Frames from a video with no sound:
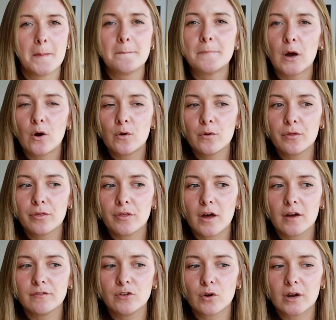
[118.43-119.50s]
both
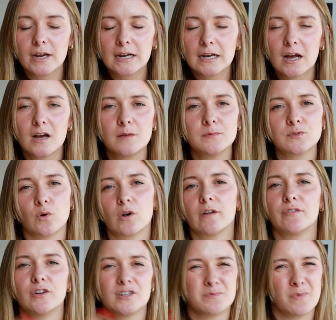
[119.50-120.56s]
of your incomes, or
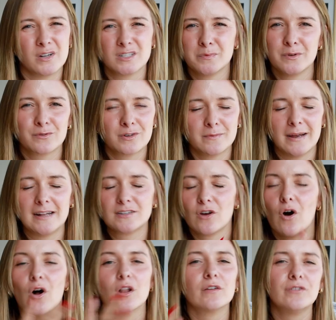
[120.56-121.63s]
if there's multiple roommates,
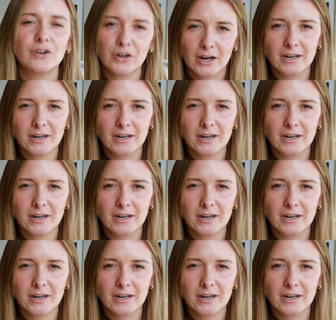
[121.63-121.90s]
all of your